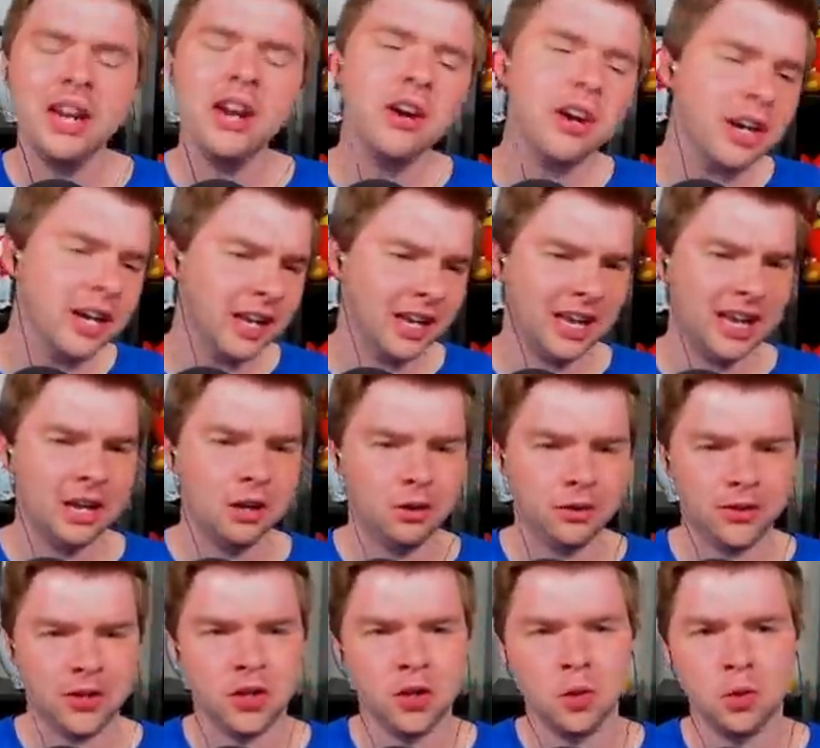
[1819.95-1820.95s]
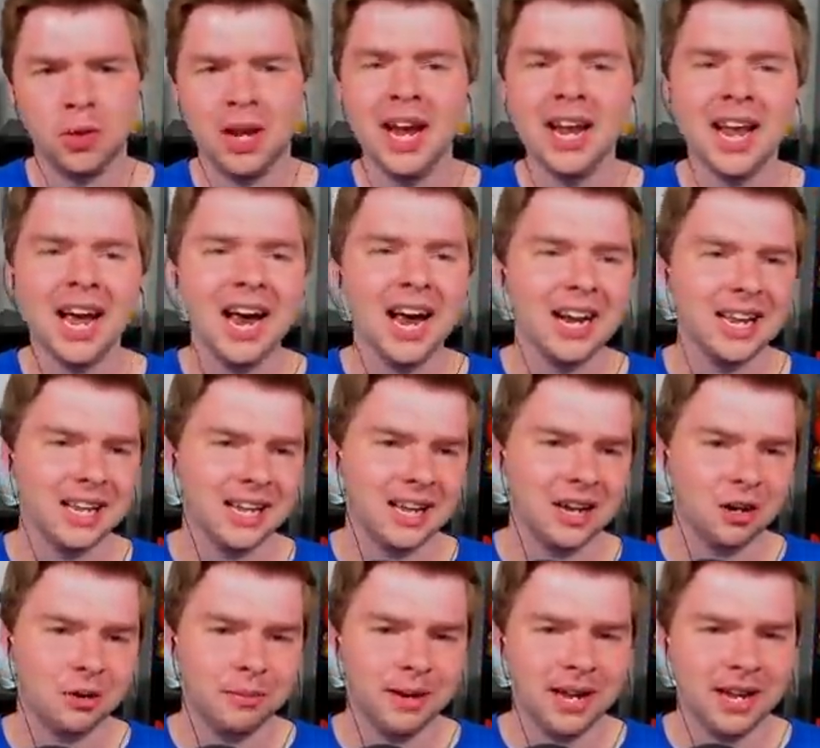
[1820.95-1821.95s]
You're gonna heal too. Get out of
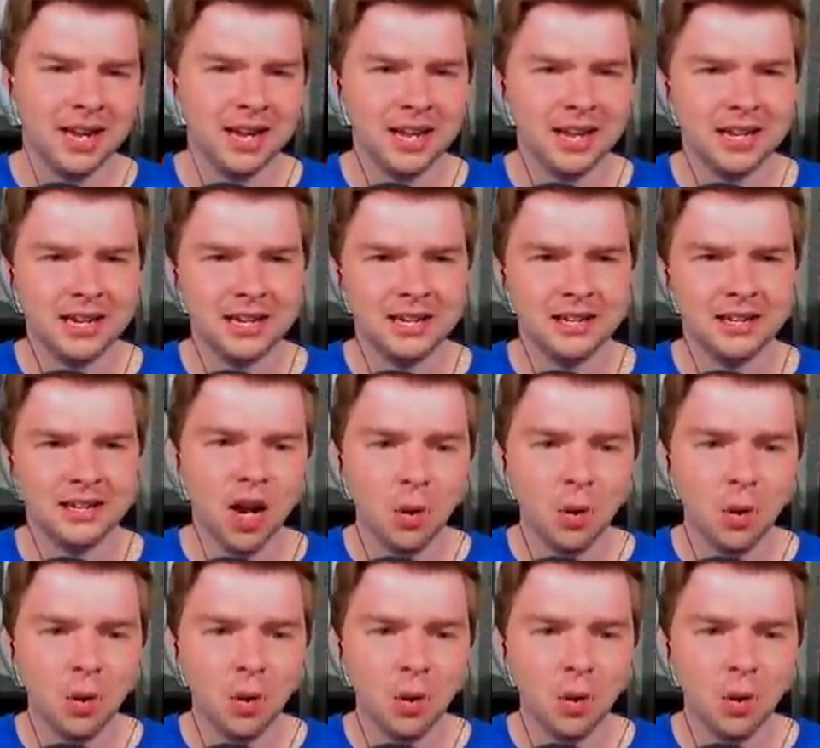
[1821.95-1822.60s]
here, man.